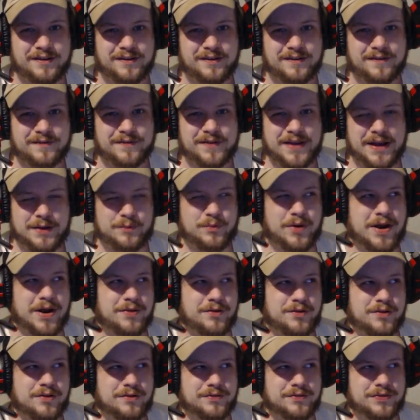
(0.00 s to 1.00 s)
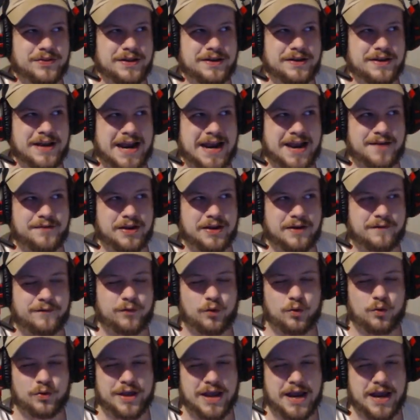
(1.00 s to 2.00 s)
And rather than having a
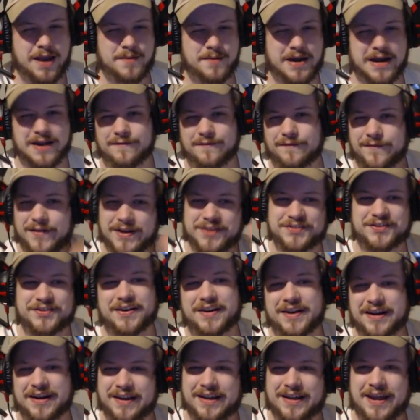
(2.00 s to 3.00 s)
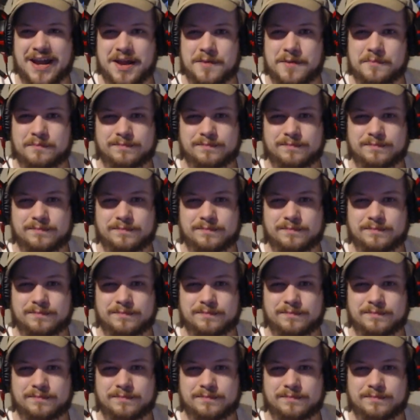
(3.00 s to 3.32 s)
full game, I invested in a game.